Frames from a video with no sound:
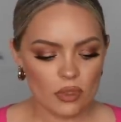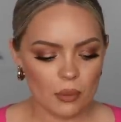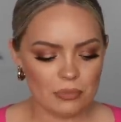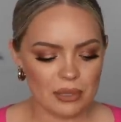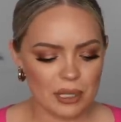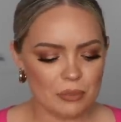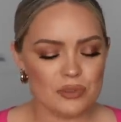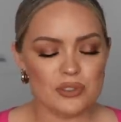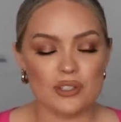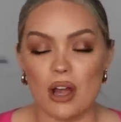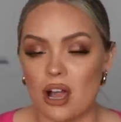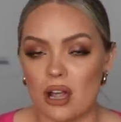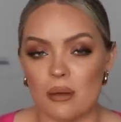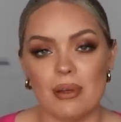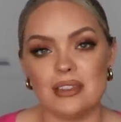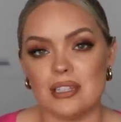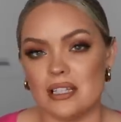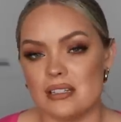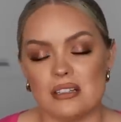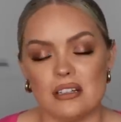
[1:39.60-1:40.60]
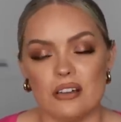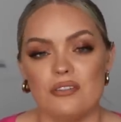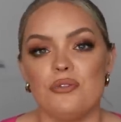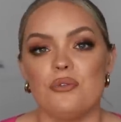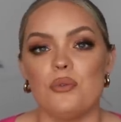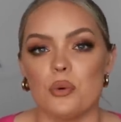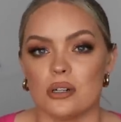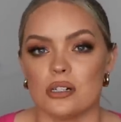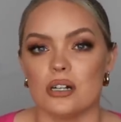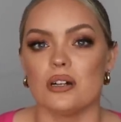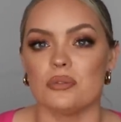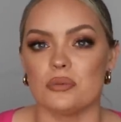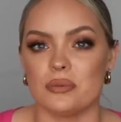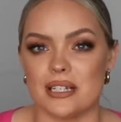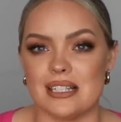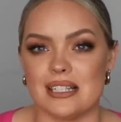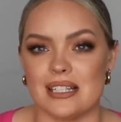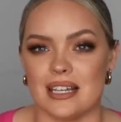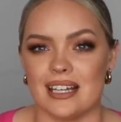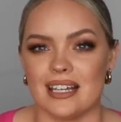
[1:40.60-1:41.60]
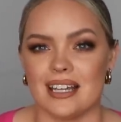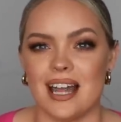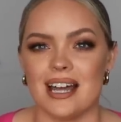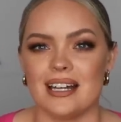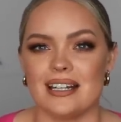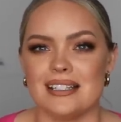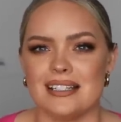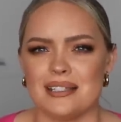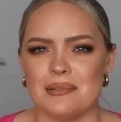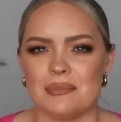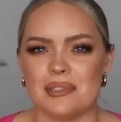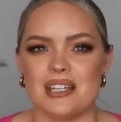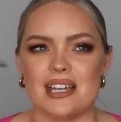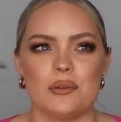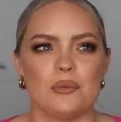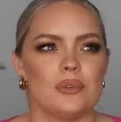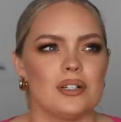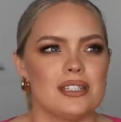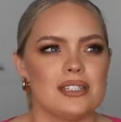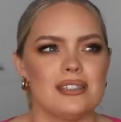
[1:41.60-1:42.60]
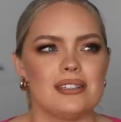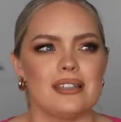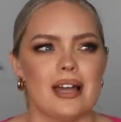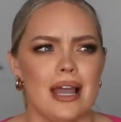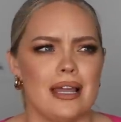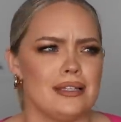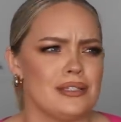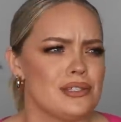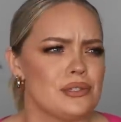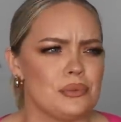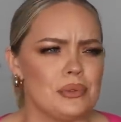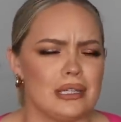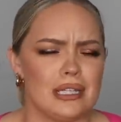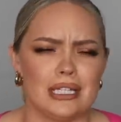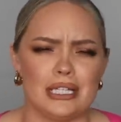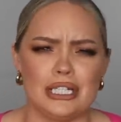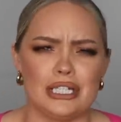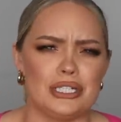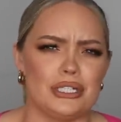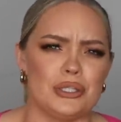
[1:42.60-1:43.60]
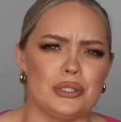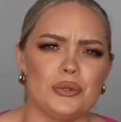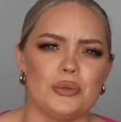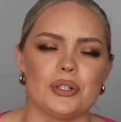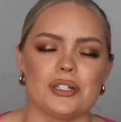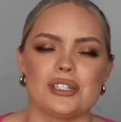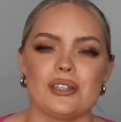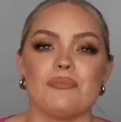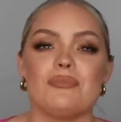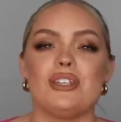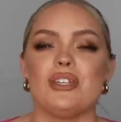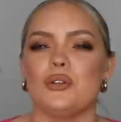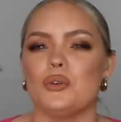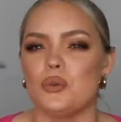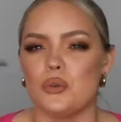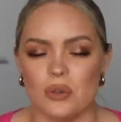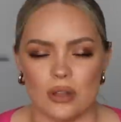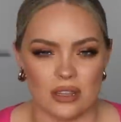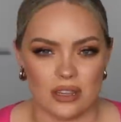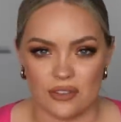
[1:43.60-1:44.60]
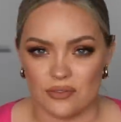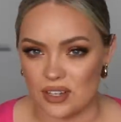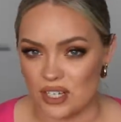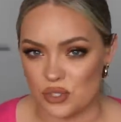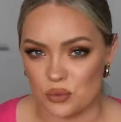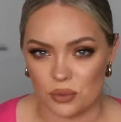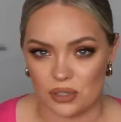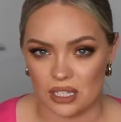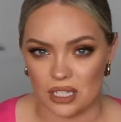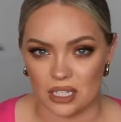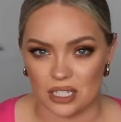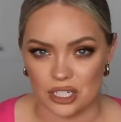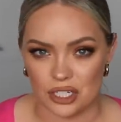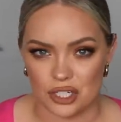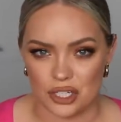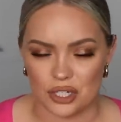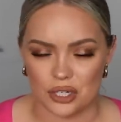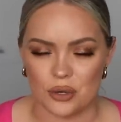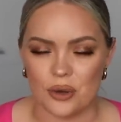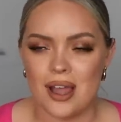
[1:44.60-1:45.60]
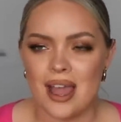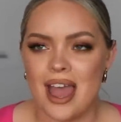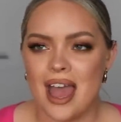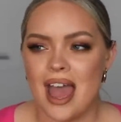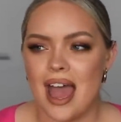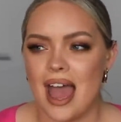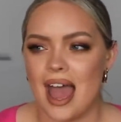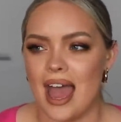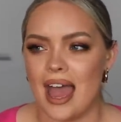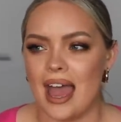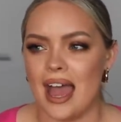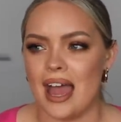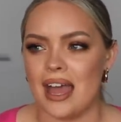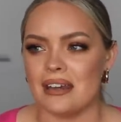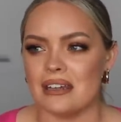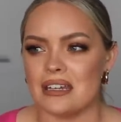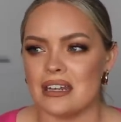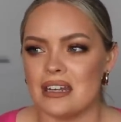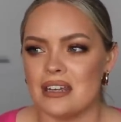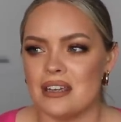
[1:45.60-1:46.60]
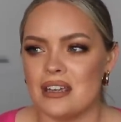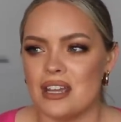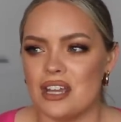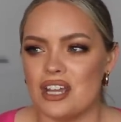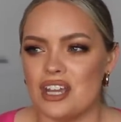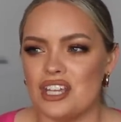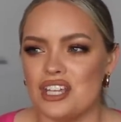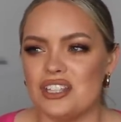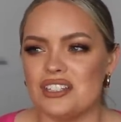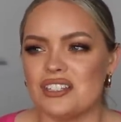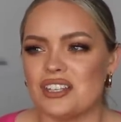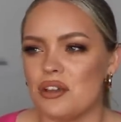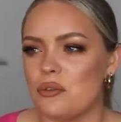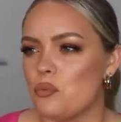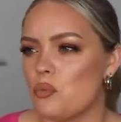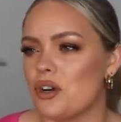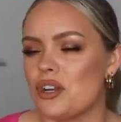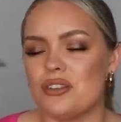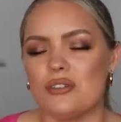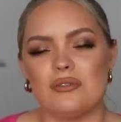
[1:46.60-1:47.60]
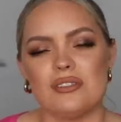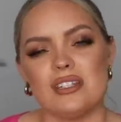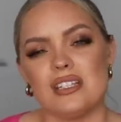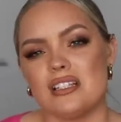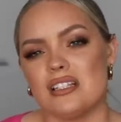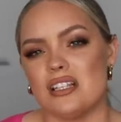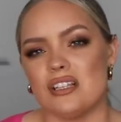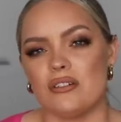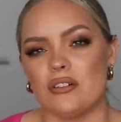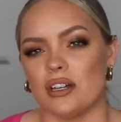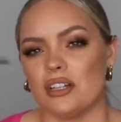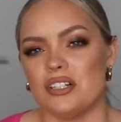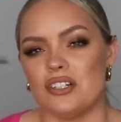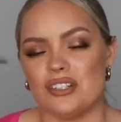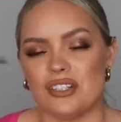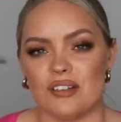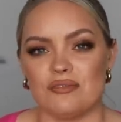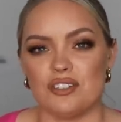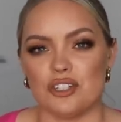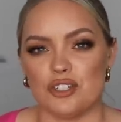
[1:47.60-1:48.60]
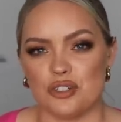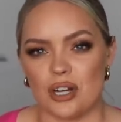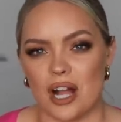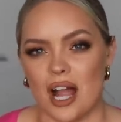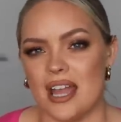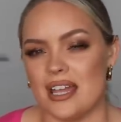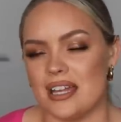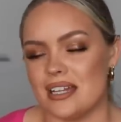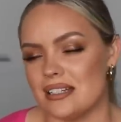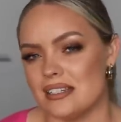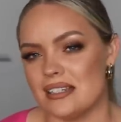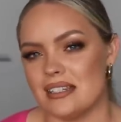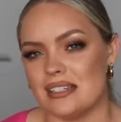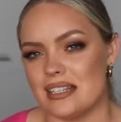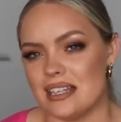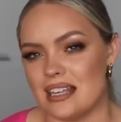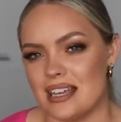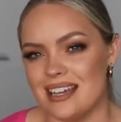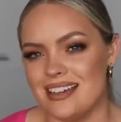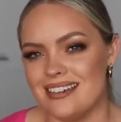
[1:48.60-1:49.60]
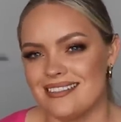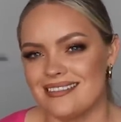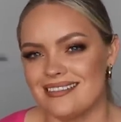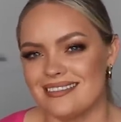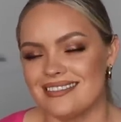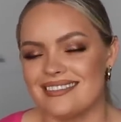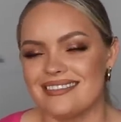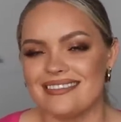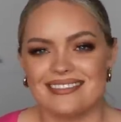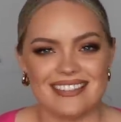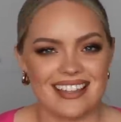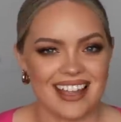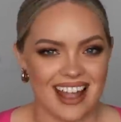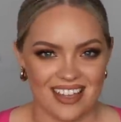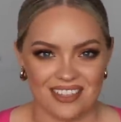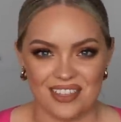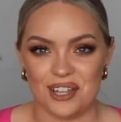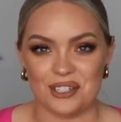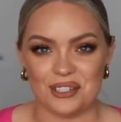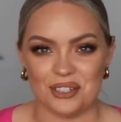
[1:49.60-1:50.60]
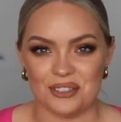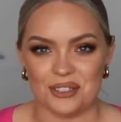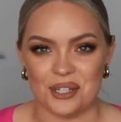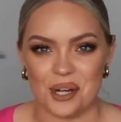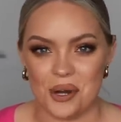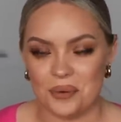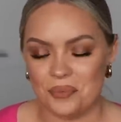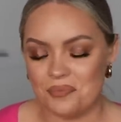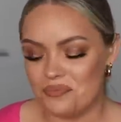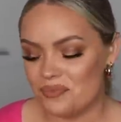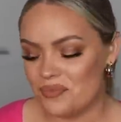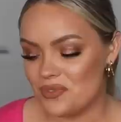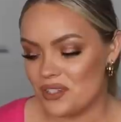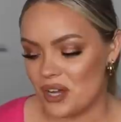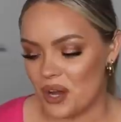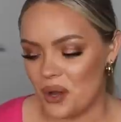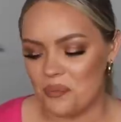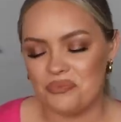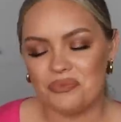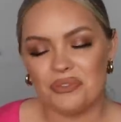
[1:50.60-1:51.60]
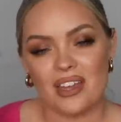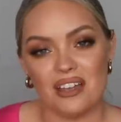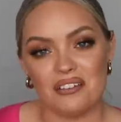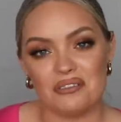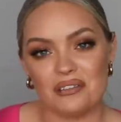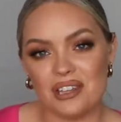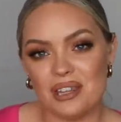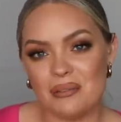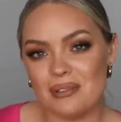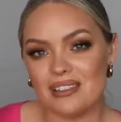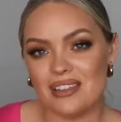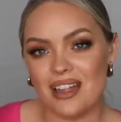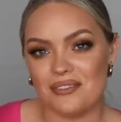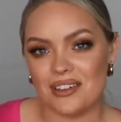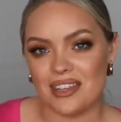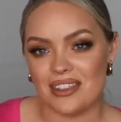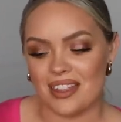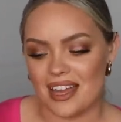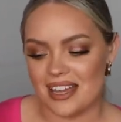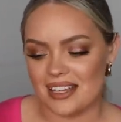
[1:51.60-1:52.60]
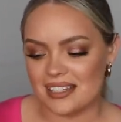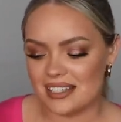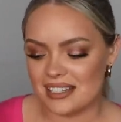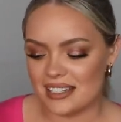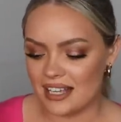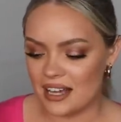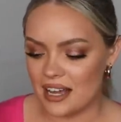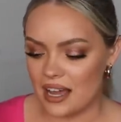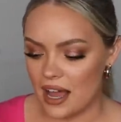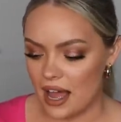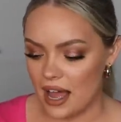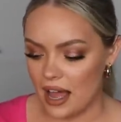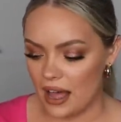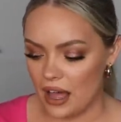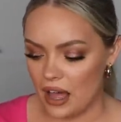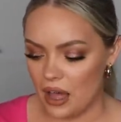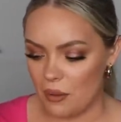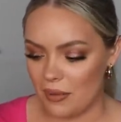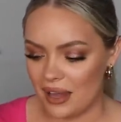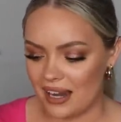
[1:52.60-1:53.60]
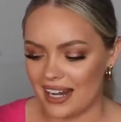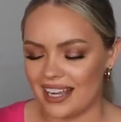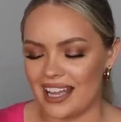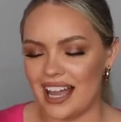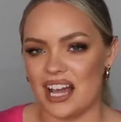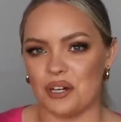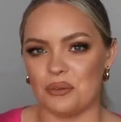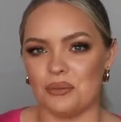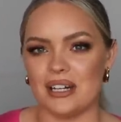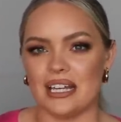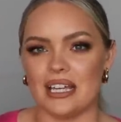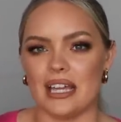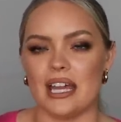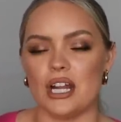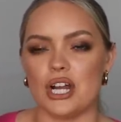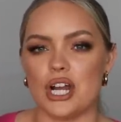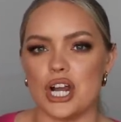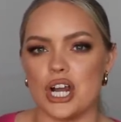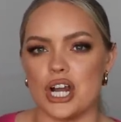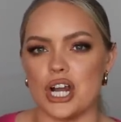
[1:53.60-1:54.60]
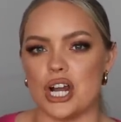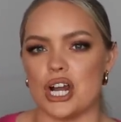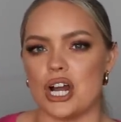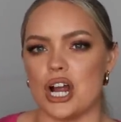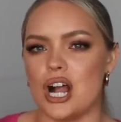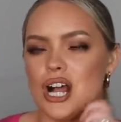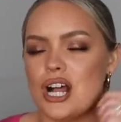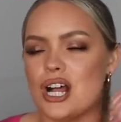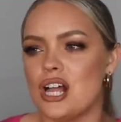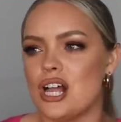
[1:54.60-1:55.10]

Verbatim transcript: people talk about that stuff for a reason. It kind of seems like what's ice really gonna do or something cool on the face really gonna do. And it's one of those things that you kind of just have to try it and see and then you'll know. So I've really been loving this um, and I kind of want to get her